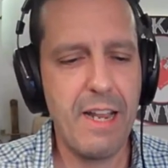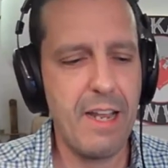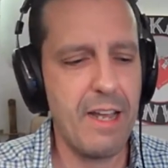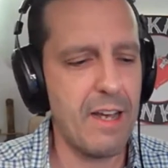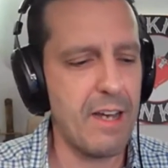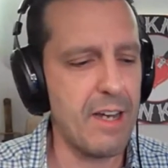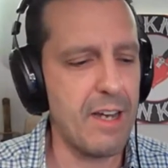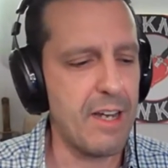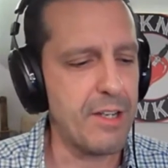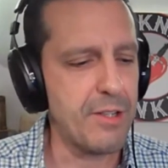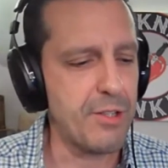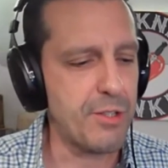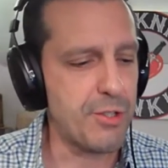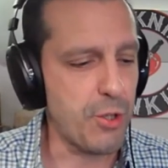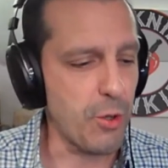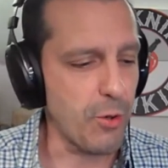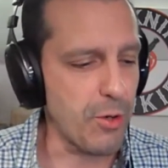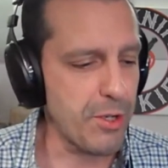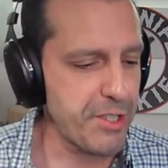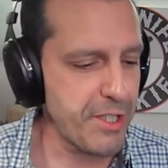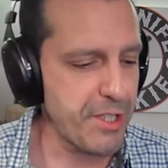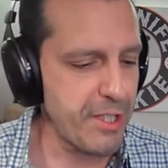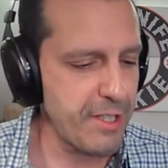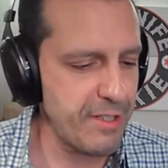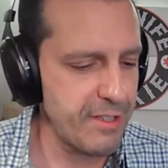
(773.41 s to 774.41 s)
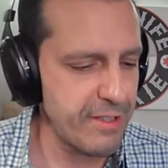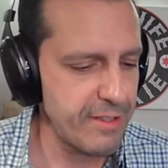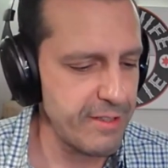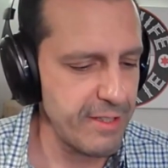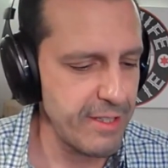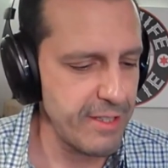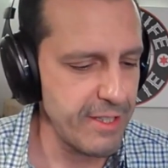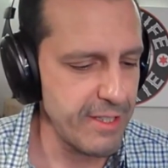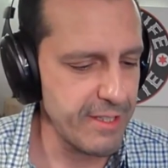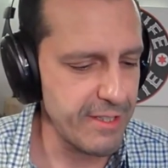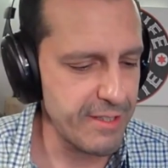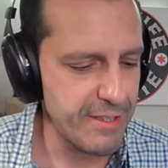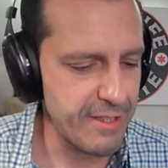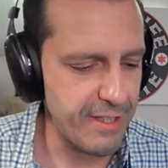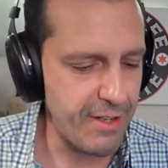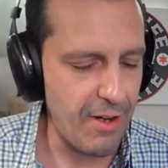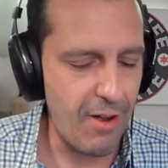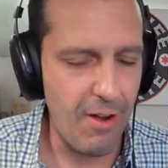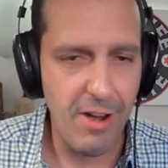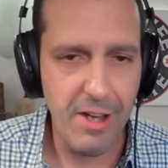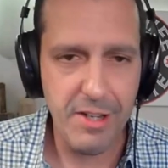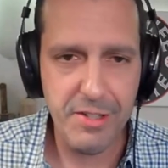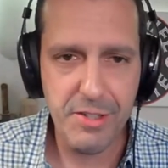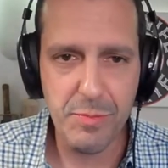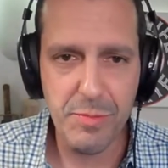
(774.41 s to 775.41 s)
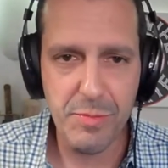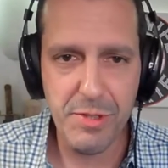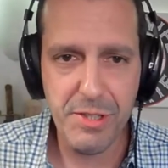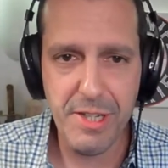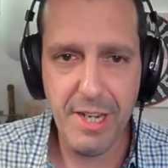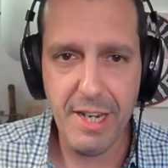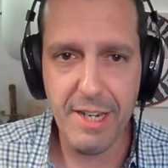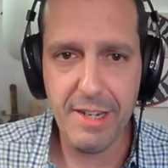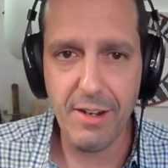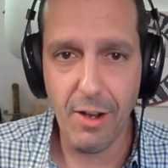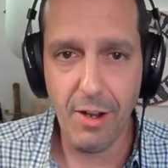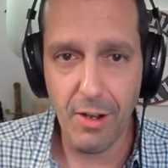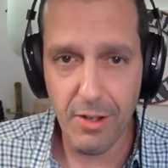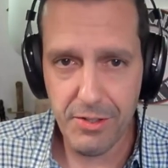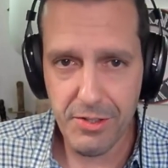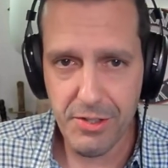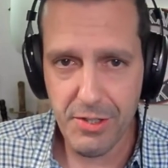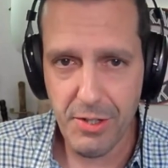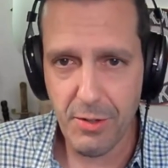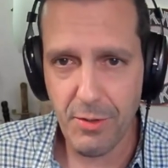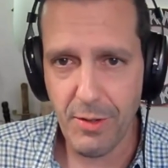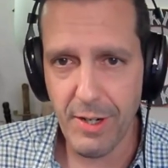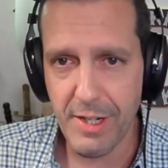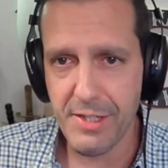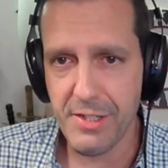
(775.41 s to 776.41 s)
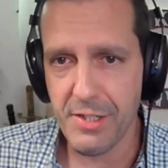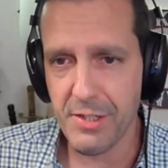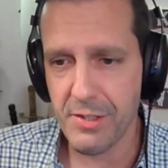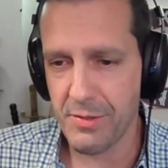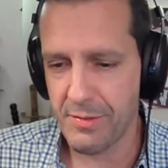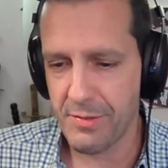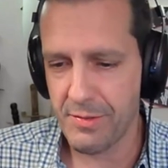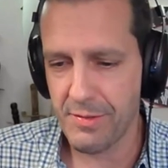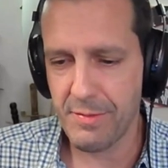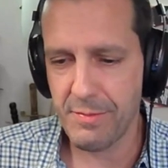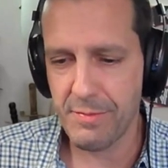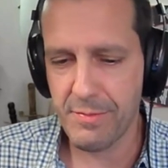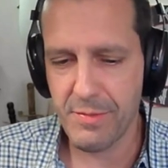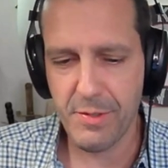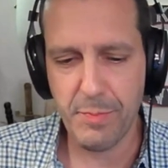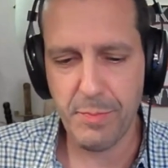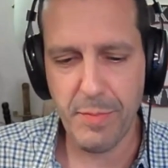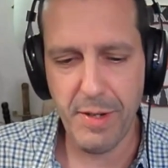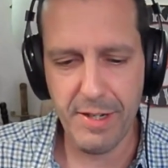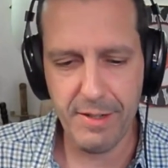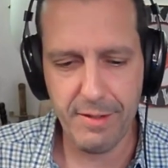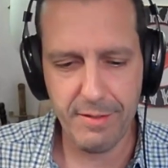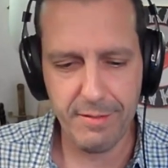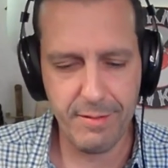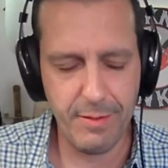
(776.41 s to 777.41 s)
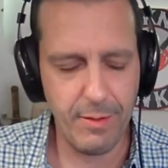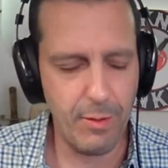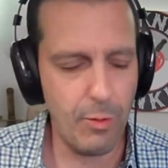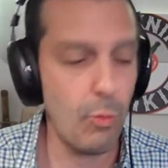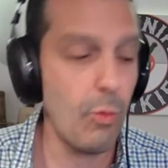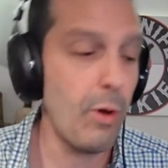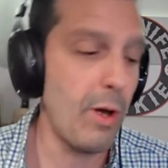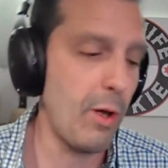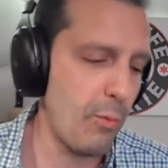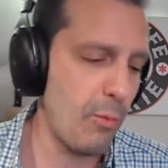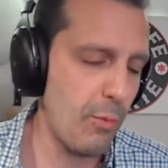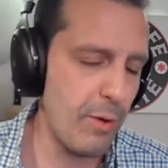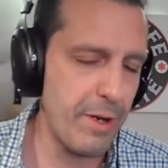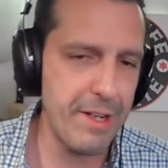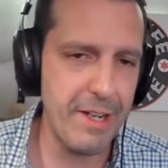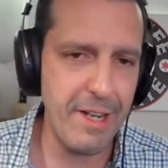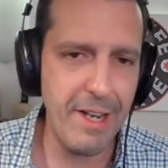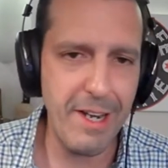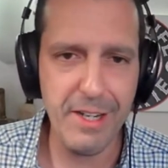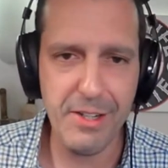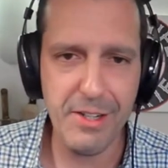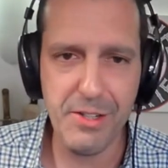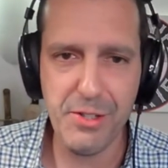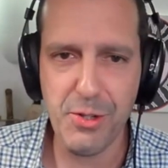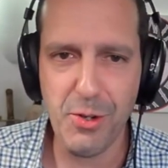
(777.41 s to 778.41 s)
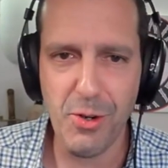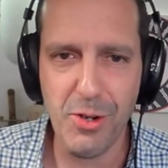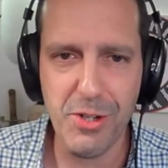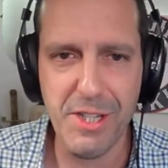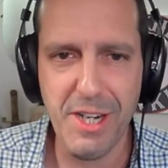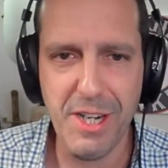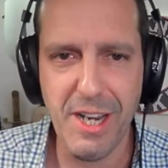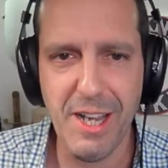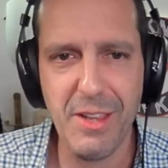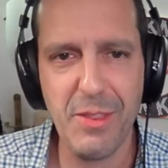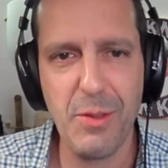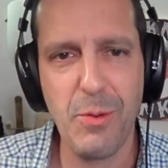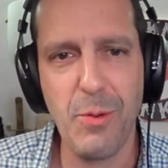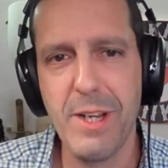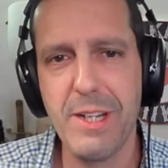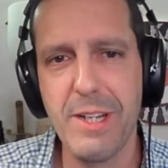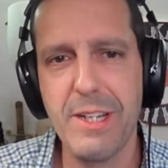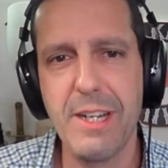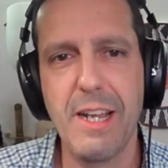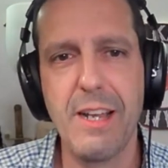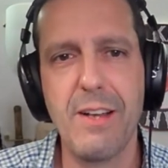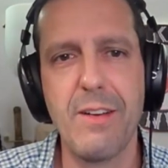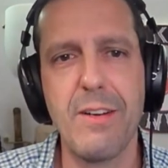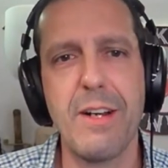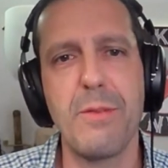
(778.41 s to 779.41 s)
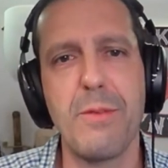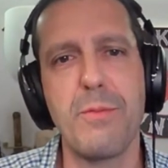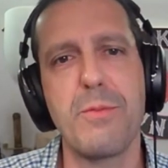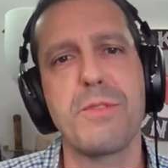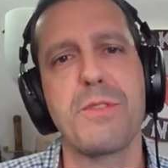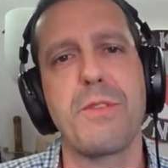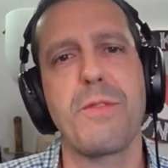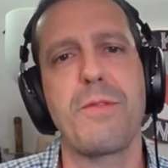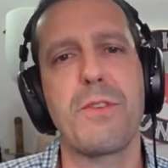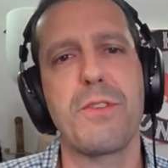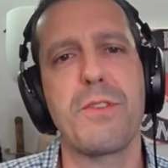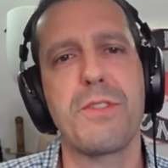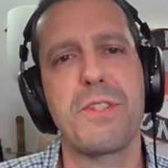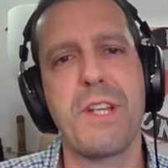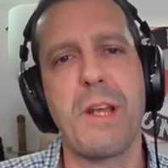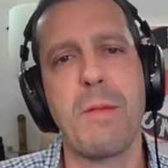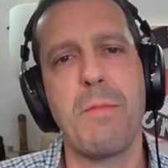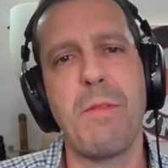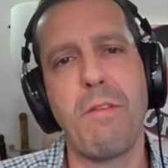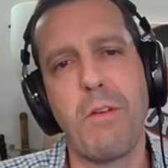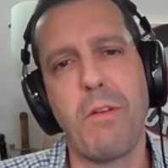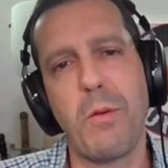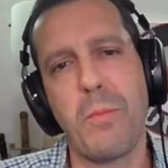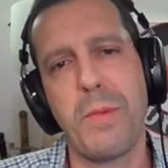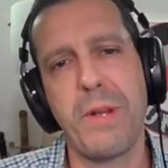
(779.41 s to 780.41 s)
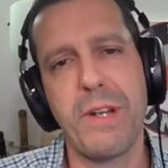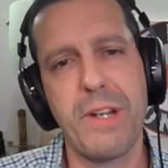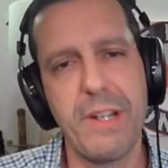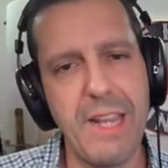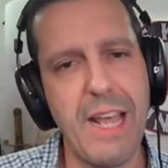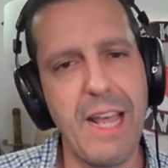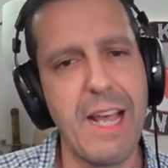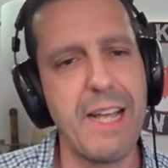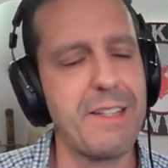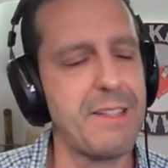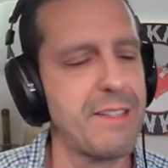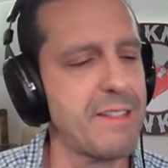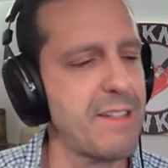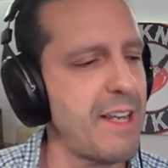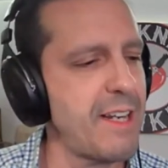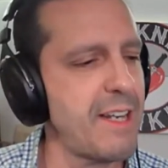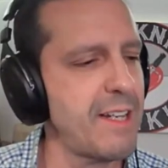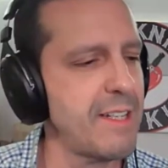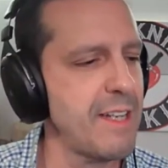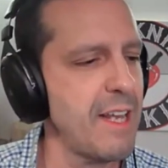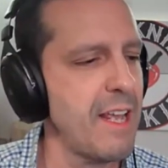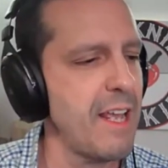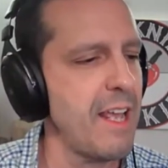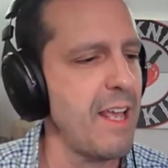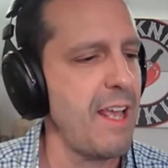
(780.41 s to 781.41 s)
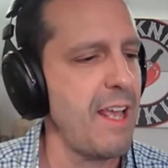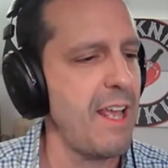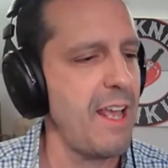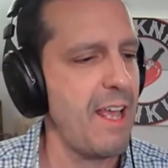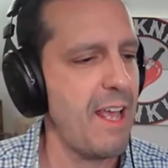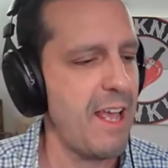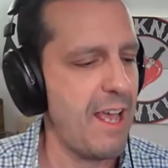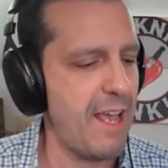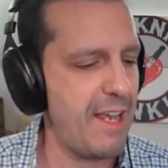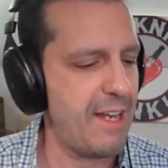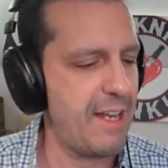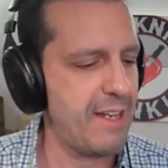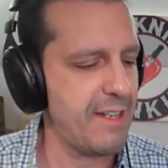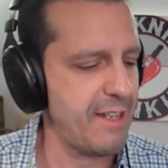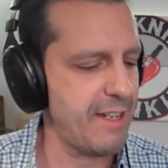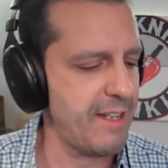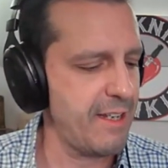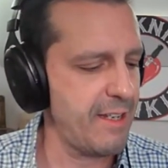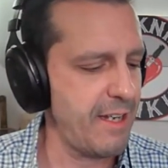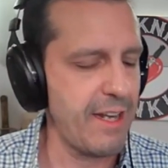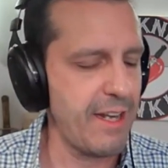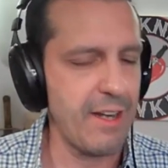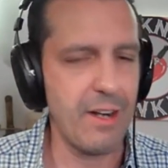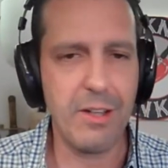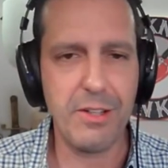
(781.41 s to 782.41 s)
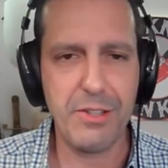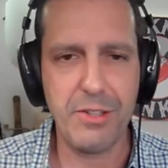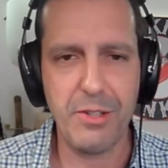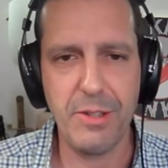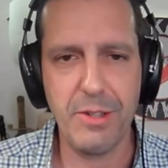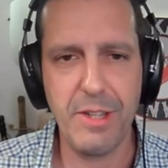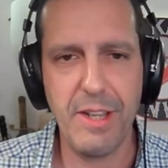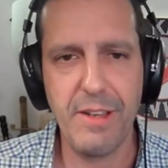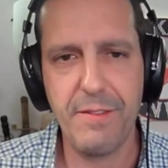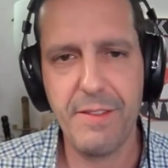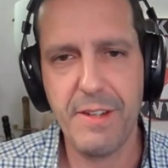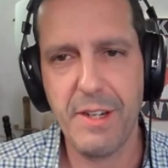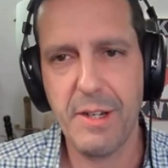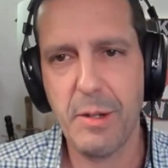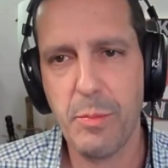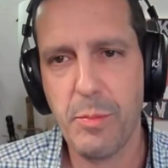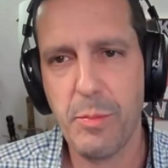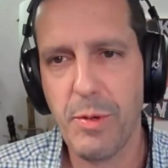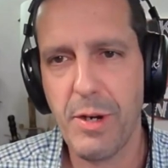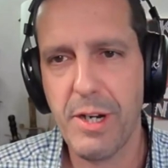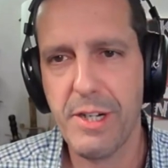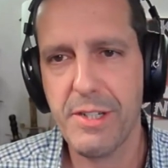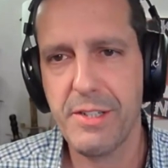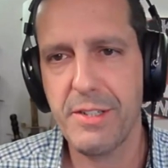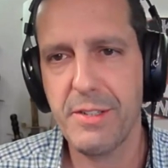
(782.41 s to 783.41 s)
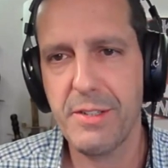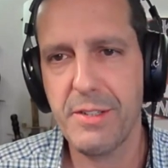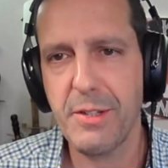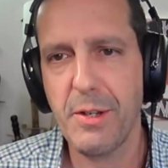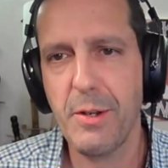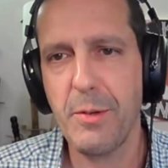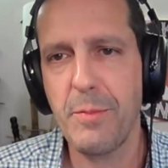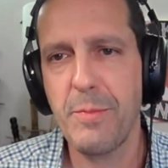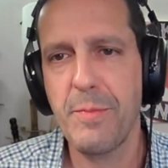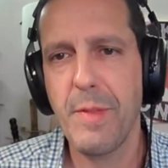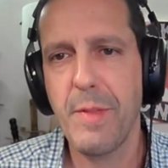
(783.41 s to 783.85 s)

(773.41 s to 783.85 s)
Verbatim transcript: Uh, Georgia is an awesome state, also. I just spent uh, well one night in Georgia on the way down. It was the first time I've ever been in that state, and uh, it also left an impression. So